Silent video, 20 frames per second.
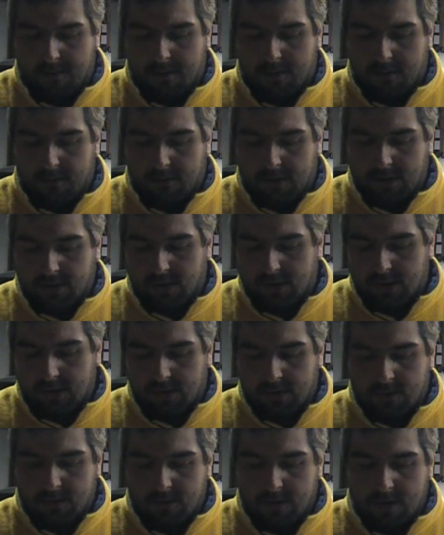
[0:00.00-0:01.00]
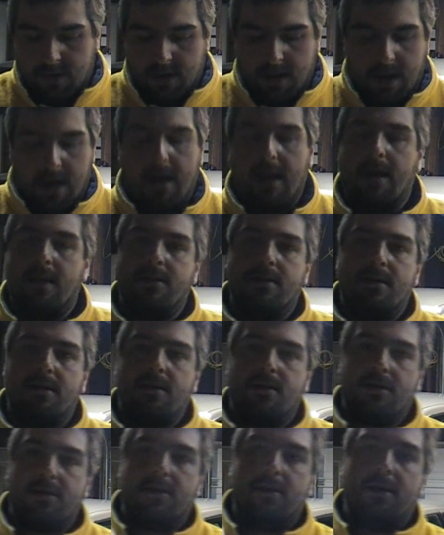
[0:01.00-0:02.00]
what you do, and
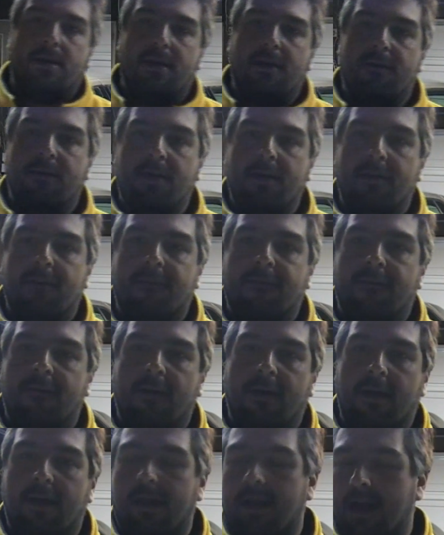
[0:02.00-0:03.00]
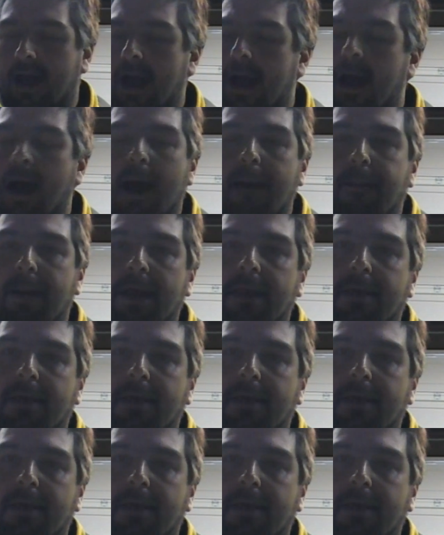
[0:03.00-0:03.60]
I buy